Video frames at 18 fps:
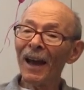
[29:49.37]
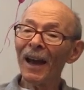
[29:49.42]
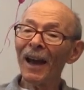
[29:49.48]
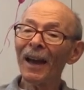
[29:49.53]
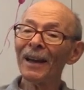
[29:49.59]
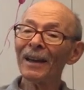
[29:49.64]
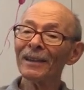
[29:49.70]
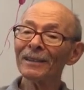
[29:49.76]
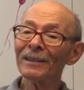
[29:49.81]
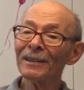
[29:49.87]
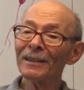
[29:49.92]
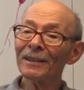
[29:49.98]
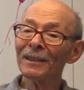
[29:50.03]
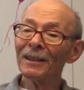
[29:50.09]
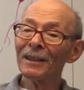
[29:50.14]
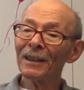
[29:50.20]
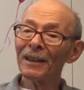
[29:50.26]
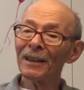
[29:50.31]

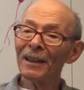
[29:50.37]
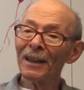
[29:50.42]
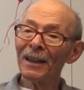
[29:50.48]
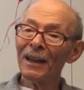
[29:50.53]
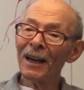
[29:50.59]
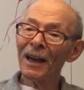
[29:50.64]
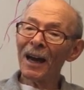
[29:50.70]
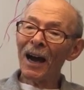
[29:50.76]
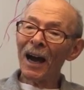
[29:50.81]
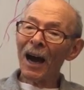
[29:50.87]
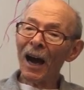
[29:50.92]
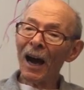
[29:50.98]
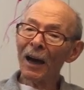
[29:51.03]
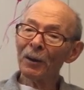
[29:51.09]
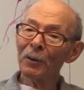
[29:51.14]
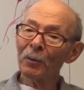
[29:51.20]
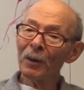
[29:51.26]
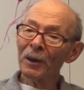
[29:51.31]
And
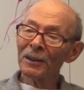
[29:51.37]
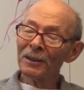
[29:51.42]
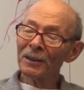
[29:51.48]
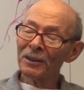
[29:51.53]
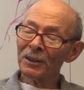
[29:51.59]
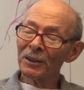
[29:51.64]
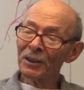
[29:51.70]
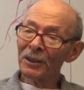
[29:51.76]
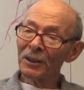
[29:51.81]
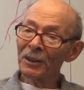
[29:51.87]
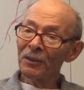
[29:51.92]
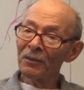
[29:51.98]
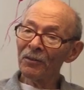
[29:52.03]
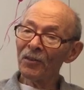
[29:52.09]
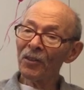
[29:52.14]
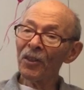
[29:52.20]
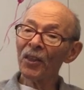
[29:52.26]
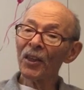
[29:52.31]
I went to
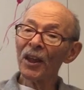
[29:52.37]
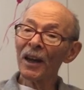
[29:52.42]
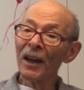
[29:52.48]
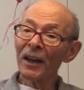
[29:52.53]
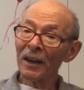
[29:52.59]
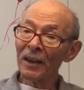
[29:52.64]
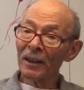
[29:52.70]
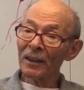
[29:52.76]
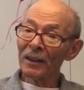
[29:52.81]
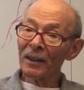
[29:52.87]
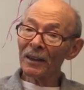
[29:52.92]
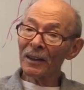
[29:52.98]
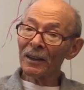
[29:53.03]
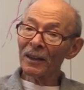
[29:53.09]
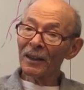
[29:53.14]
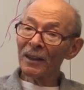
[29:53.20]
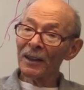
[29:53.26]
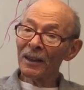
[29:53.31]
live there
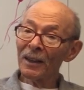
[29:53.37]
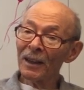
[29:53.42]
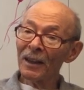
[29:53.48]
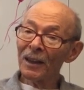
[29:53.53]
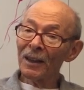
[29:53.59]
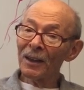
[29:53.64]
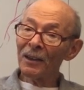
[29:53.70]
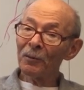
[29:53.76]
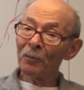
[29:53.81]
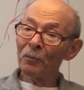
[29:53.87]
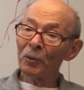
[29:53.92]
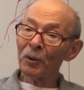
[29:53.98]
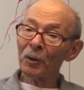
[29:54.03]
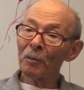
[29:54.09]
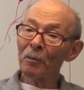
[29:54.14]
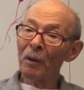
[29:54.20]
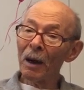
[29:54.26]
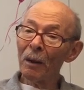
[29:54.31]

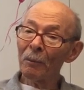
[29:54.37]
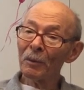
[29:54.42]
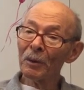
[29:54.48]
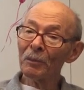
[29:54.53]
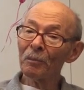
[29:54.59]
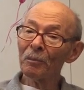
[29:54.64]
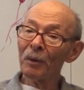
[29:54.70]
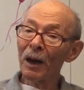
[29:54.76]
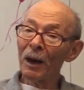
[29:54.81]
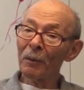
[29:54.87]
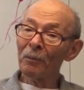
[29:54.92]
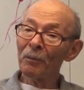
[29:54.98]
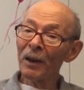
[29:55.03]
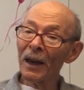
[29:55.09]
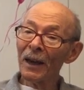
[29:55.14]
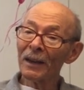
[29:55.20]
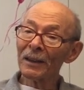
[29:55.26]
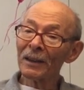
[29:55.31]
with Mom and
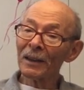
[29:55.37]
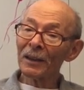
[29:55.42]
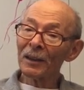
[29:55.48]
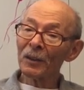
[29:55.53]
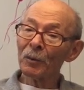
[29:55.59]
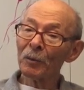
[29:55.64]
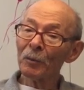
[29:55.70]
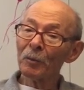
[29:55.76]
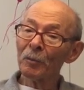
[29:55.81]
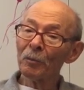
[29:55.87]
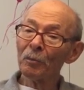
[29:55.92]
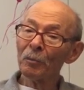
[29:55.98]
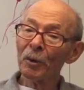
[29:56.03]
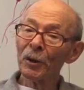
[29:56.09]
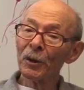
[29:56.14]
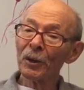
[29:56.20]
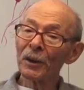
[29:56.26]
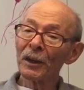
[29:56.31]
Pop
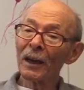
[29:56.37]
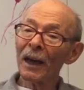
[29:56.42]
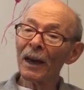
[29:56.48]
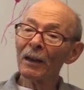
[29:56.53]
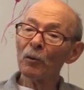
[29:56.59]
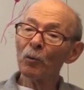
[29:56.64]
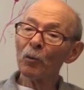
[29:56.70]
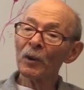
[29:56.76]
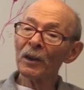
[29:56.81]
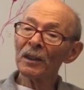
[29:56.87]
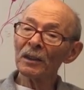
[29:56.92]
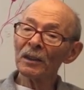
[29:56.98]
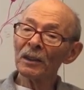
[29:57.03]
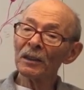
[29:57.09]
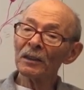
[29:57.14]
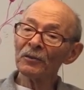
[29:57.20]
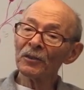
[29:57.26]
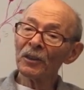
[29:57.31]
Engelberg, and we
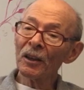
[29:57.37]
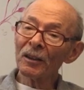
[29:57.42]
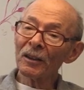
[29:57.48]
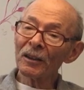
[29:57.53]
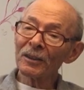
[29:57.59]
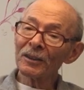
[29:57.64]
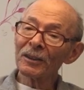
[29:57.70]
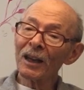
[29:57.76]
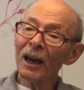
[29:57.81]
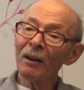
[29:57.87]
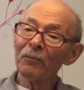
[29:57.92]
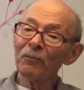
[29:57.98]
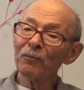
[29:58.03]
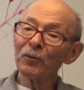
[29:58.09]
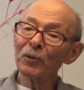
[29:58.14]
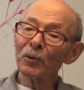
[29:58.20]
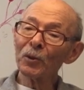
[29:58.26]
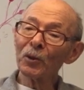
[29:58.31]
lived on the
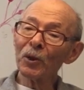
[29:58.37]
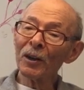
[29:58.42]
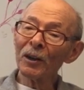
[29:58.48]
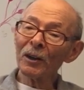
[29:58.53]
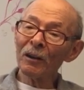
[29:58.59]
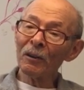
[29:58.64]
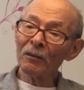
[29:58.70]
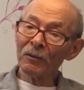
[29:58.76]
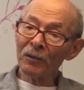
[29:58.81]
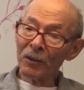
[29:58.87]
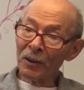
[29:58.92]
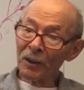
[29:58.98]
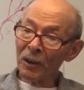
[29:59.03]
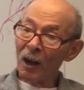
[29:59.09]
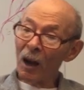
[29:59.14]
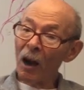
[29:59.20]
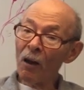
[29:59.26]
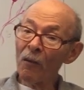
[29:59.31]
top floor of,
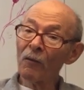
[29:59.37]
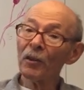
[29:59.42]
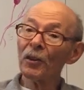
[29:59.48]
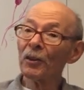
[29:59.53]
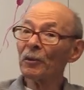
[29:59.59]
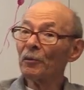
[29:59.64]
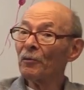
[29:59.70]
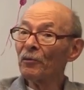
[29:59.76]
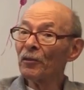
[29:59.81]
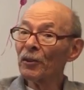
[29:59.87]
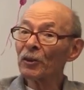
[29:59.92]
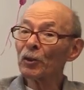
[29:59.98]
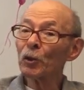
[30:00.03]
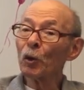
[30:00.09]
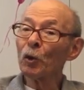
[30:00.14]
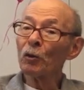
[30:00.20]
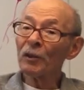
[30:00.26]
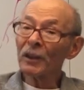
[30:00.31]
a, of the
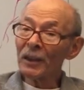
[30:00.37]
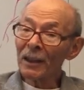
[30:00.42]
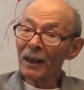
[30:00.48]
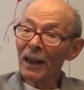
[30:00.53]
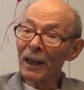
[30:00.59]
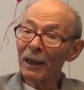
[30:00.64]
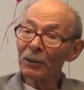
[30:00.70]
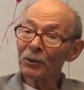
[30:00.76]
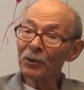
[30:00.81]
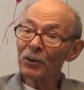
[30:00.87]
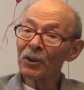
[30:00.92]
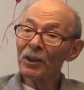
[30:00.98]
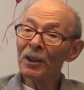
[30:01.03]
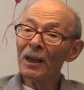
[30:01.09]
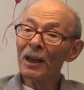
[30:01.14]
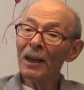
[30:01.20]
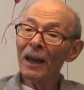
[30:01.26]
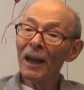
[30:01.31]
Victorian house,
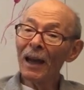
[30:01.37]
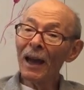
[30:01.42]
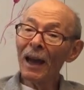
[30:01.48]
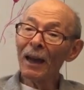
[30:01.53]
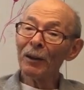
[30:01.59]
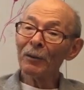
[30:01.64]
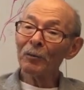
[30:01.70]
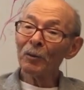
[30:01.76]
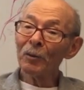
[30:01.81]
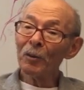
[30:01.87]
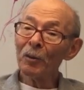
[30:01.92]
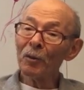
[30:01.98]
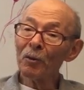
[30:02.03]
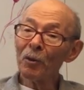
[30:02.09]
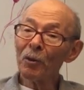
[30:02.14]
and